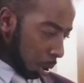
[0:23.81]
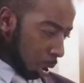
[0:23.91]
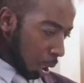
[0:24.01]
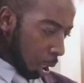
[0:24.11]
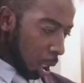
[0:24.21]

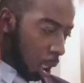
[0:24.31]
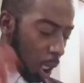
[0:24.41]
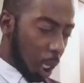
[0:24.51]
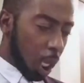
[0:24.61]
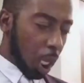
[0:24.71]
Uh,
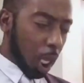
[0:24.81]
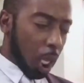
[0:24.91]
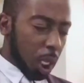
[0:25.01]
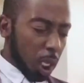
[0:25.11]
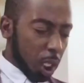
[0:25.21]

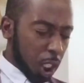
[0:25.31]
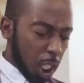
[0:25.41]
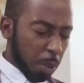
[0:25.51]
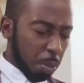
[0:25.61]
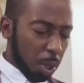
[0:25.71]

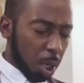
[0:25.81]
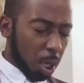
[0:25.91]
Chip,